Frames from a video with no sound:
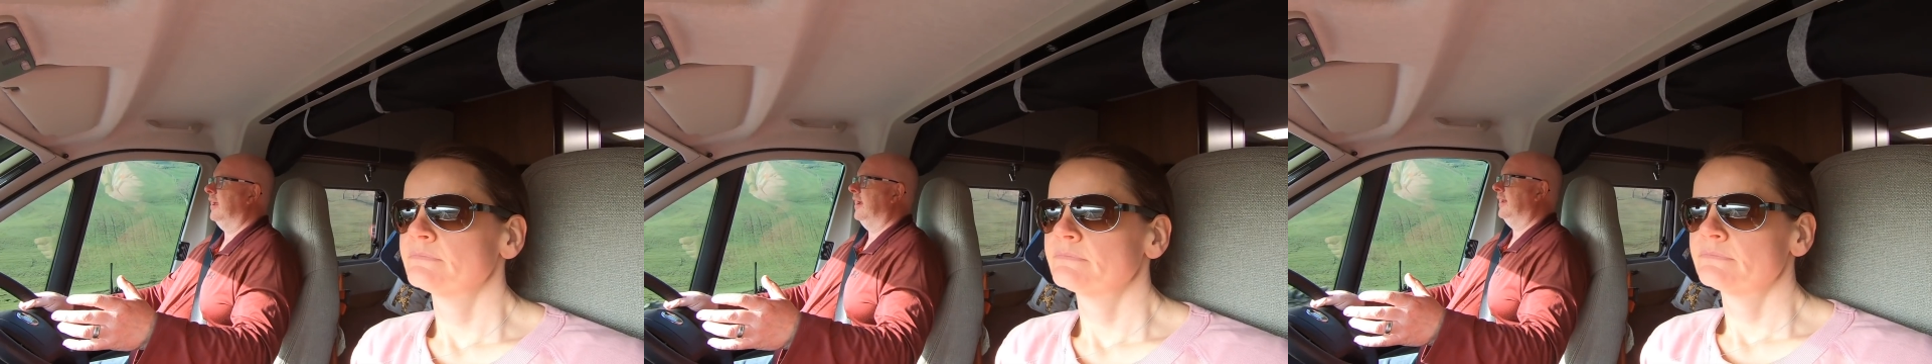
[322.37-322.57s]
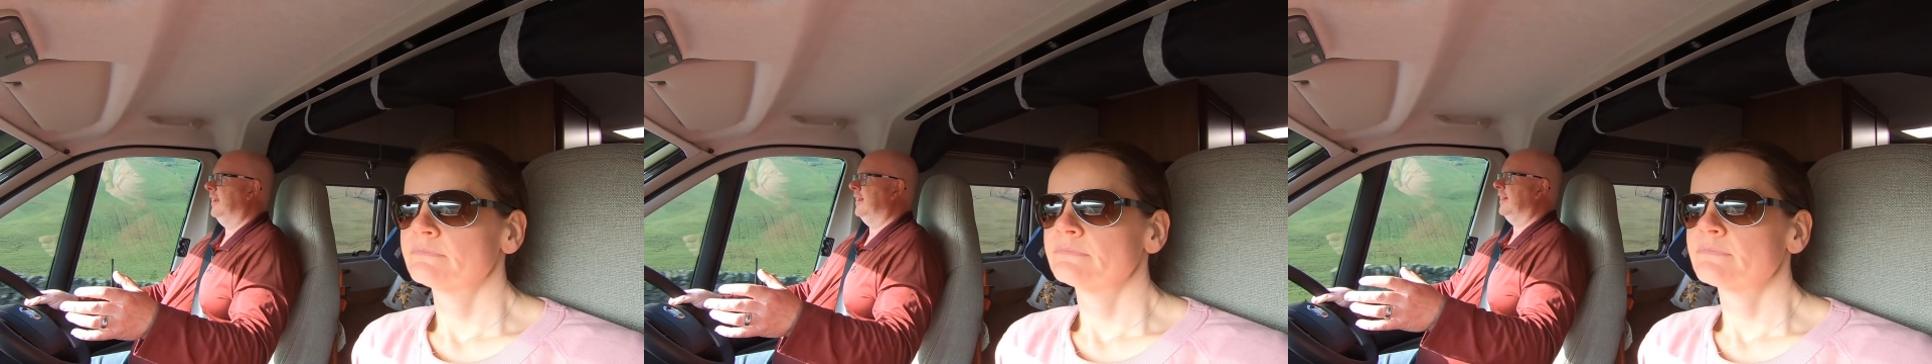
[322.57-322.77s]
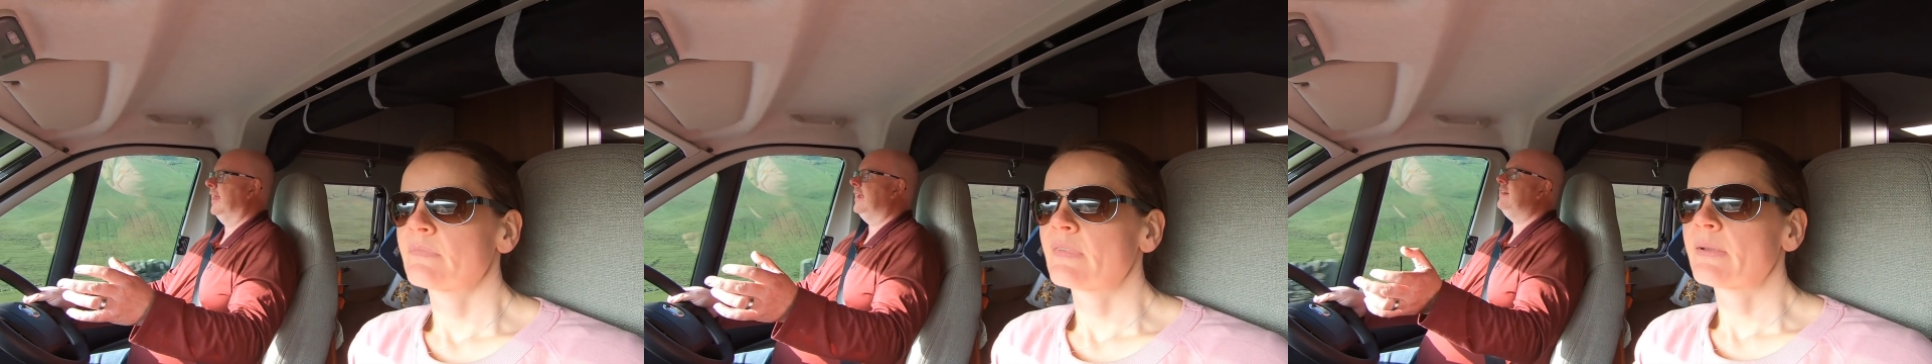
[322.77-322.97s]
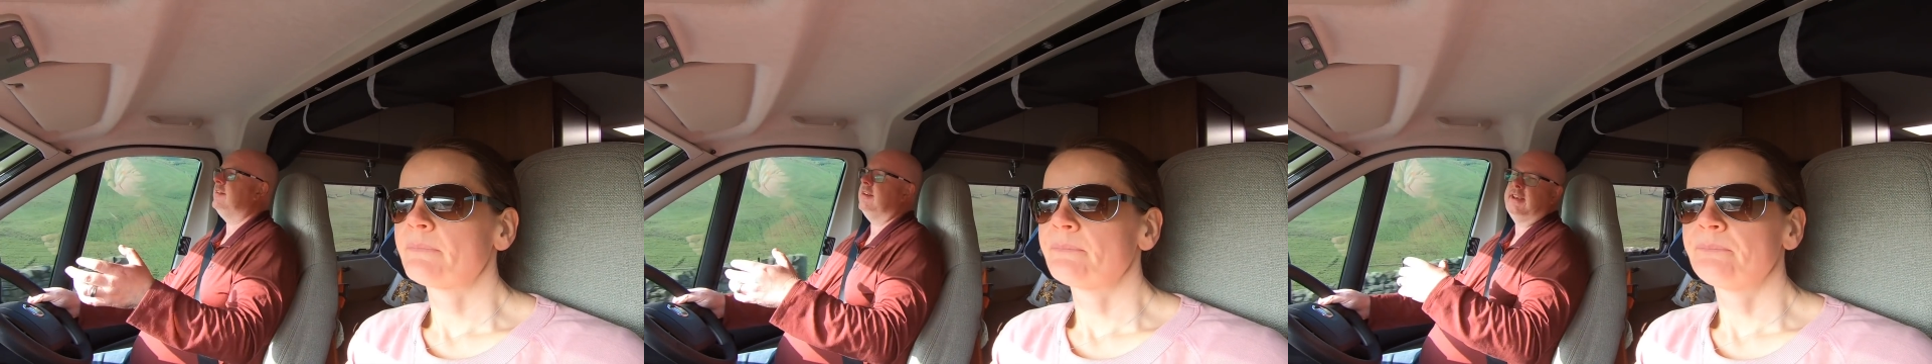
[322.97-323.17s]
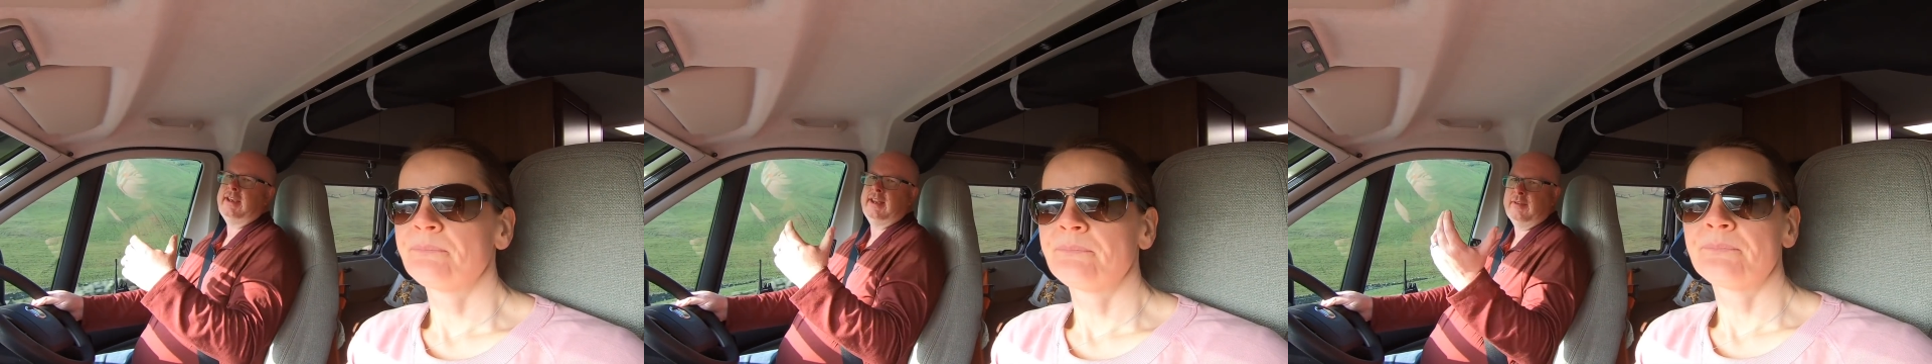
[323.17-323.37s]
and then
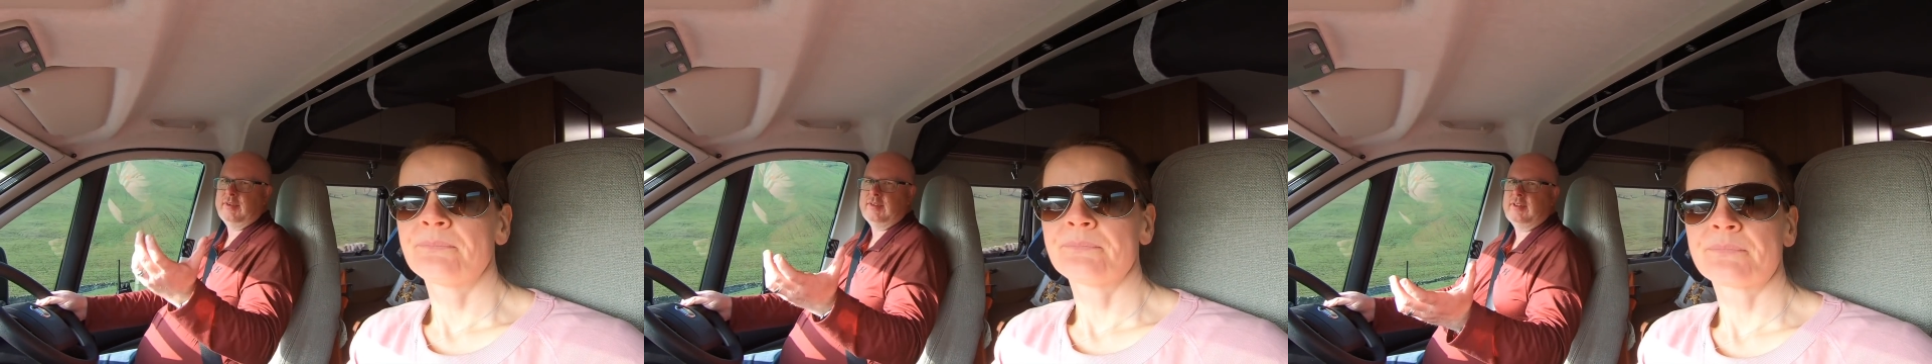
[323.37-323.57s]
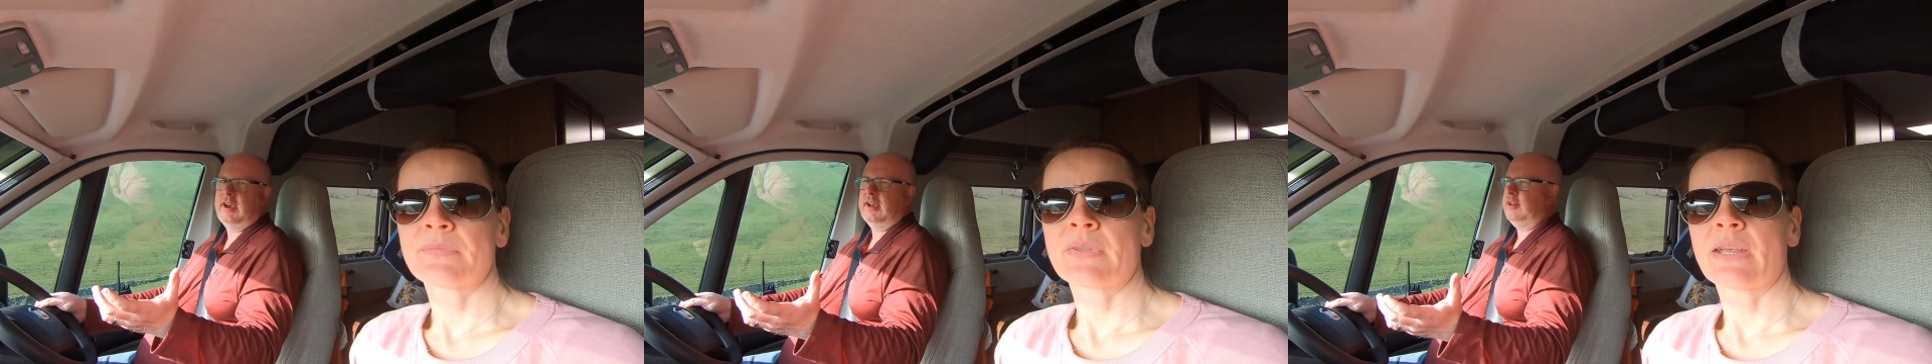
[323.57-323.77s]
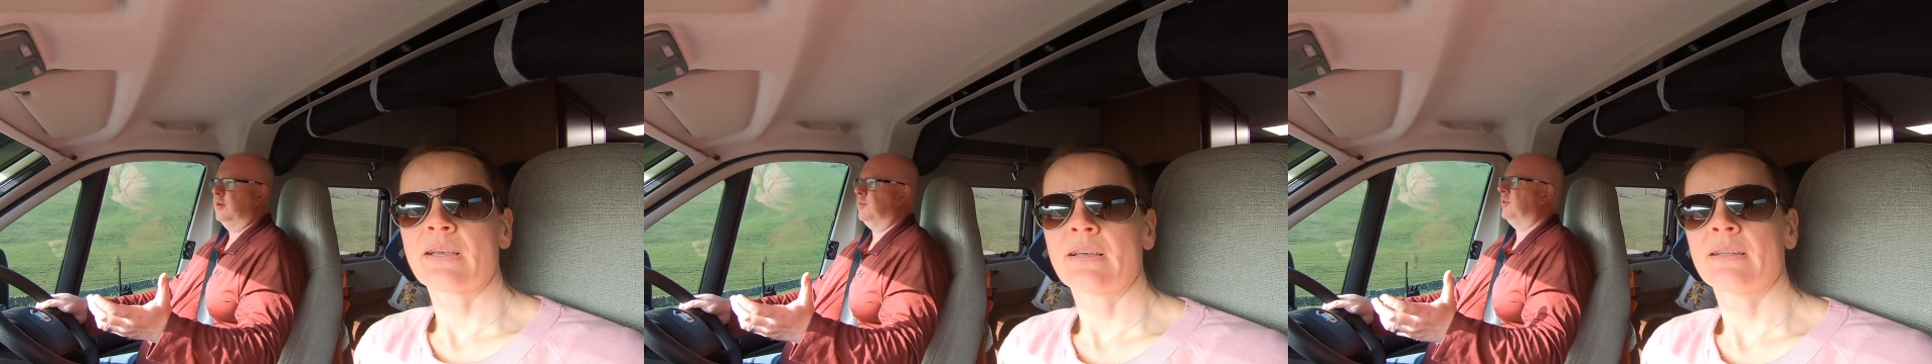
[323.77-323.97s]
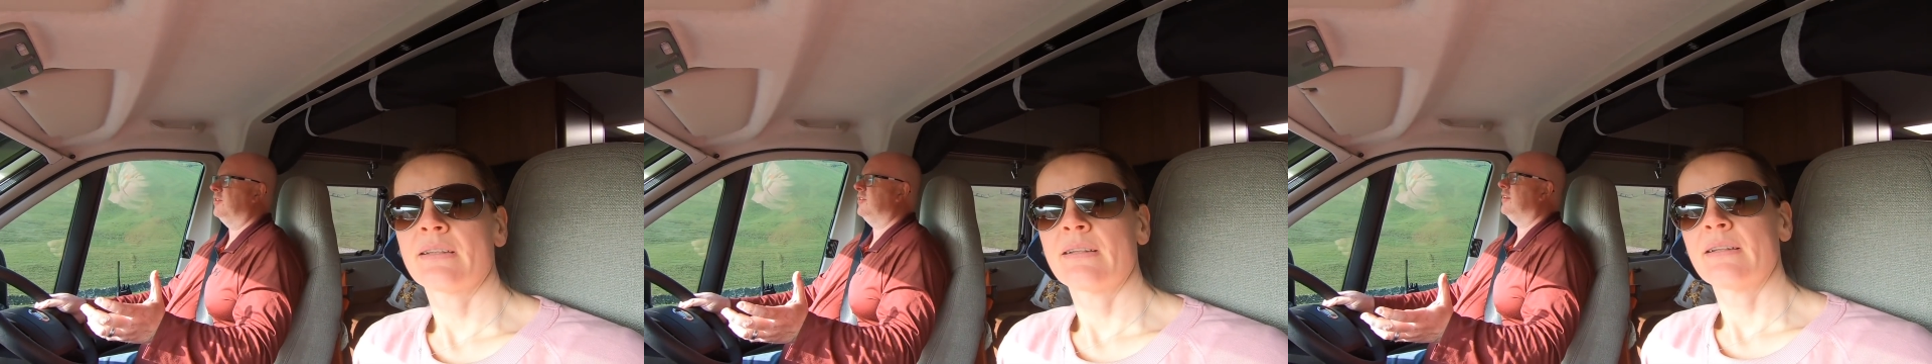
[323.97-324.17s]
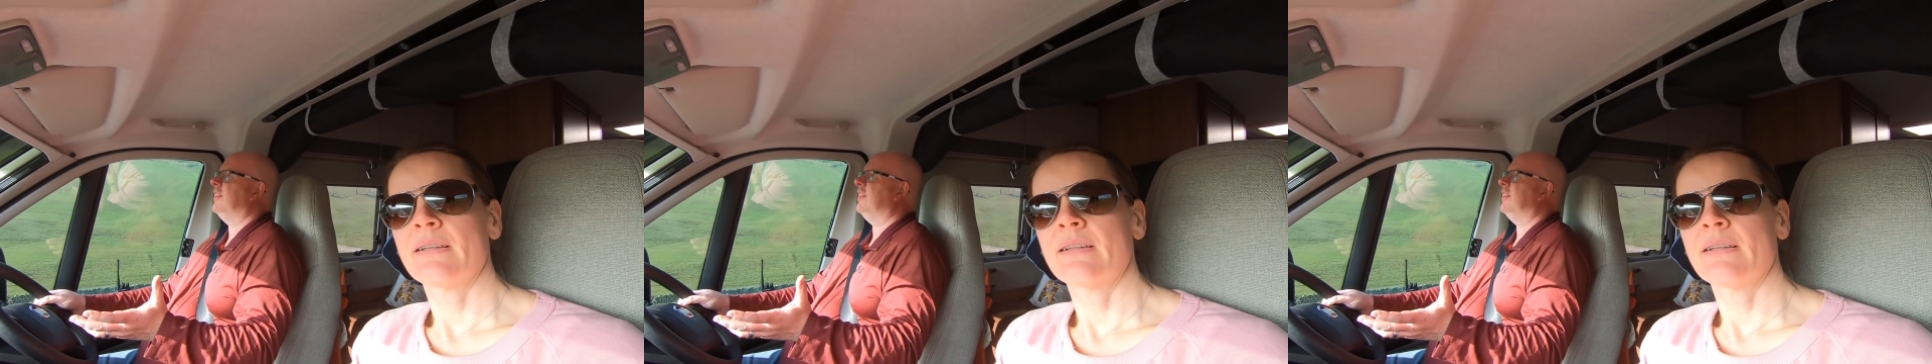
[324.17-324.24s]
later you can have a tidy up because they